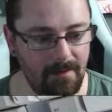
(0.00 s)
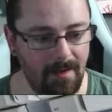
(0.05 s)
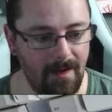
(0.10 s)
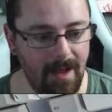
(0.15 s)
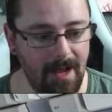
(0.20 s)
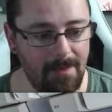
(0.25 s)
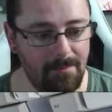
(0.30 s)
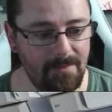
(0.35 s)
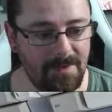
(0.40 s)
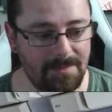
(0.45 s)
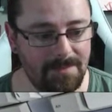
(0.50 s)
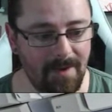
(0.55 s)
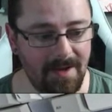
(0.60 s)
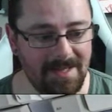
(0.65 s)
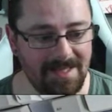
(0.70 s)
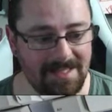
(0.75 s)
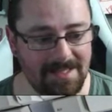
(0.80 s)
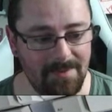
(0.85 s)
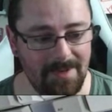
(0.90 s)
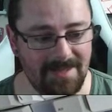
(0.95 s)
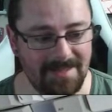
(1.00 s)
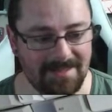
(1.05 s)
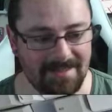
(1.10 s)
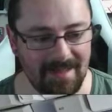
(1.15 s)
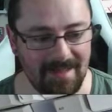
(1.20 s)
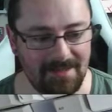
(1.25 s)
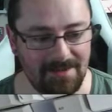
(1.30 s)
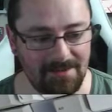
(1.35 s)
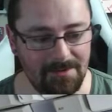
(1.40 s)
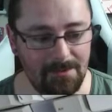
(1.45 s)
I am the spicy bits
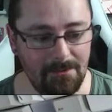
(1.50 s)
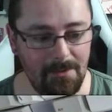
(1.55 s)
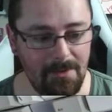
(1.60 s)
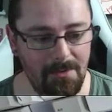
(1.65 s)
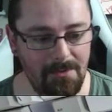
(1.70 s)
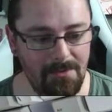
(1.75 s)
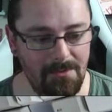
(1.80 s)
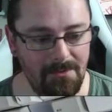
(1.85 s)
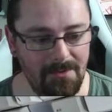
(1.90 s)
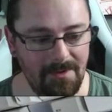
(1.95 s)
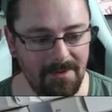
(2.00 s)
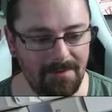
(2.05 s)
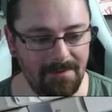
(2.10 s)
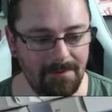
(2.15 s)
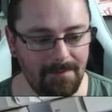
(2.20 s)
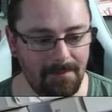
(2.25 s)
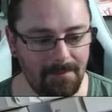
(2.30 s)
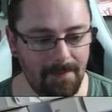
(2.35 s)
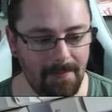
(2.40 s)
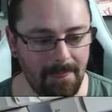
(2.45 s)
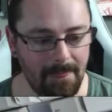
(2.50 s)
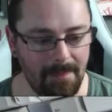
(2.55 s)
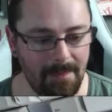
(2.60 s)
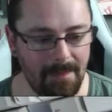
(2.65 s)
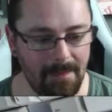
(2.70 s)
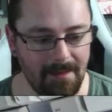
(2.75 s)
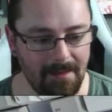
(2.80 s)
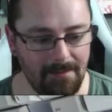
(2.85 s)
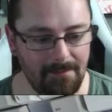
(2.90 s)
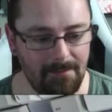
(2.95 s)
lad. Woo!
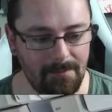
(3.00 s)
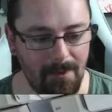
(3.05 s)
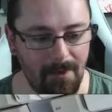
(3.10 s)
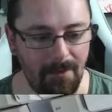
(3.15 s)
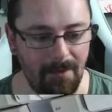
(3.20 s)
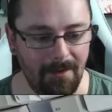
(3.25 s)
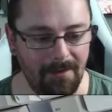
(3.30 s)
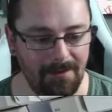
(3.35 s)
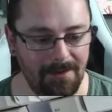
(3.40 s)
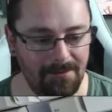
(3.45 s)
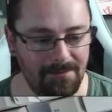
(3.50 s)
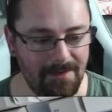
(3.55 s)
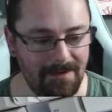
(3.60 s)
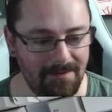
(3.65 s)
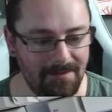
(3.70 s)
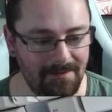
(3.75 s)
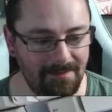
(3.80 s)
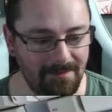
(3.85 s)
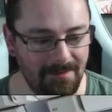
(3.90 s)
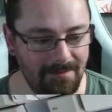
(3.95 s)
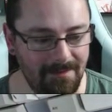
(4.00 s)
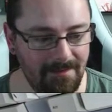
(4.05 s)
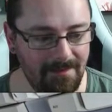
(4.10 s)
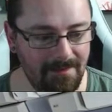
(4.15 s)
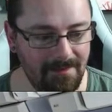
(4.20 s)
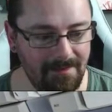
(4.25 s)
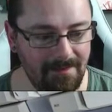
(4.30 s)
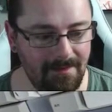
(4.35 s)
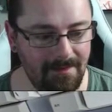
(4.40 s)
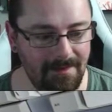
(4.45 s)
Oh, Olivia.
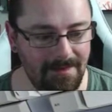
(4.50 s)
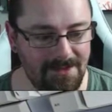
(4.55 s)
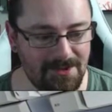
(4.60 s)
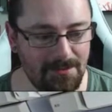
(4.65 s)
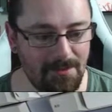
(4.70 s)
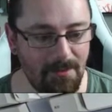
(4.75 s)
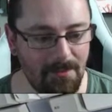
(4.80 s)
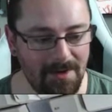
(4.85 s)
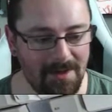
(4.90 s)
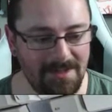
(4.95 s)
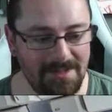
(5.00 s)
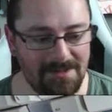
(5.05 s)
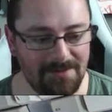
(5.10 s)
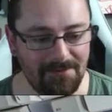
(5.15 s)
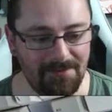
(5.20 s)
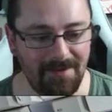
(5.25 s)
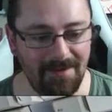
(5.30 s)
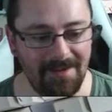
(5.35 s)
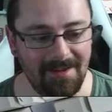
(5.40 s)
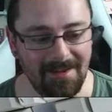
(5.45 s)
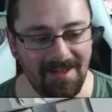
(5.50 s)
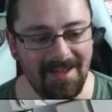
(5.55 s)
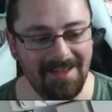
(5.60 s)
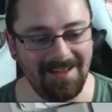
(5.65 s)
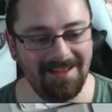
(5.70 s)
Is someone wanting to fight?